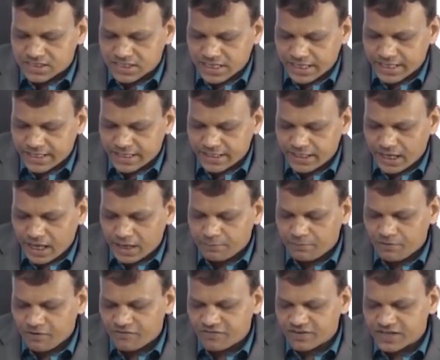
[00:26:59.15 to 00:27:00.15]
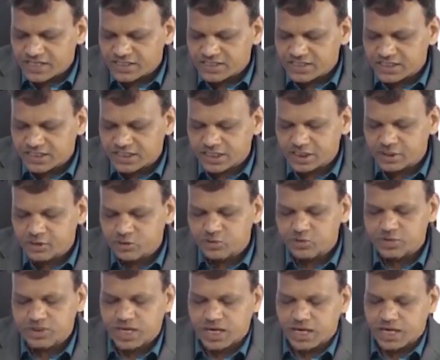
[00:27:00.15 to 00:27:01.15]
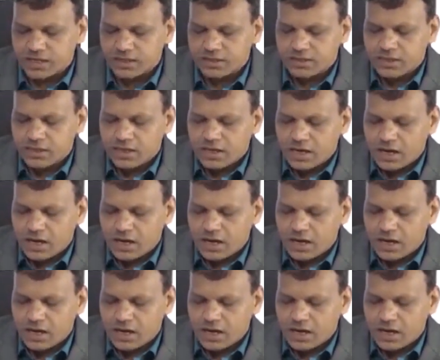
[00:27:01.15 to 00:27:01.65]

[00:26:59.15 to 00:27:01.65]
And second type of ACT used are